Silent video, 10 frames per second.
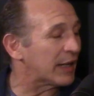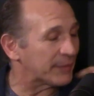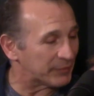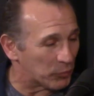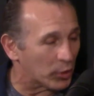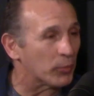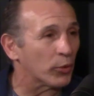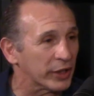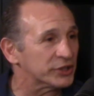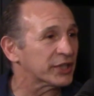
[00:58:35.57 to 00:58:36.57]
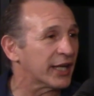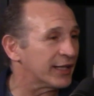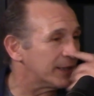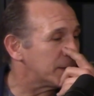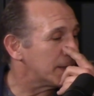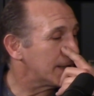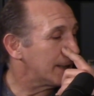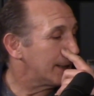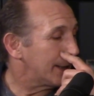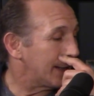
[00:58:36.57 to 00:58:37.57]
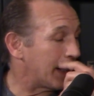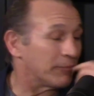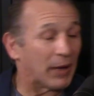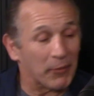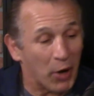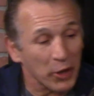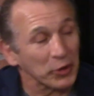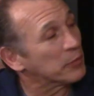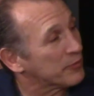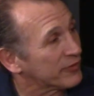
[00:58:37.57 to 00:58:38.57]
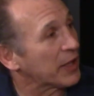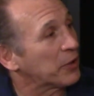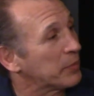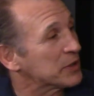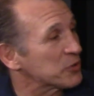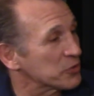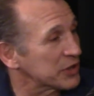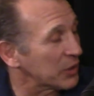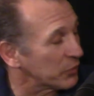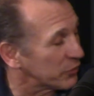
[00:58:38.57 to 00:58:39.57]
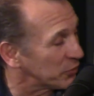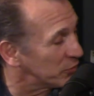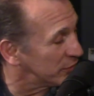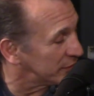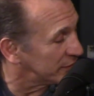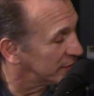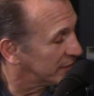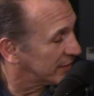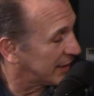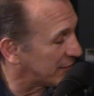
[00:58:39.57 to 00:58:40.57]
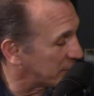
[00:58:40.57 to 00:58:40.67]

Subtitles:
I'm more and more educated. I'm honored to be flattered to be associated with you and have a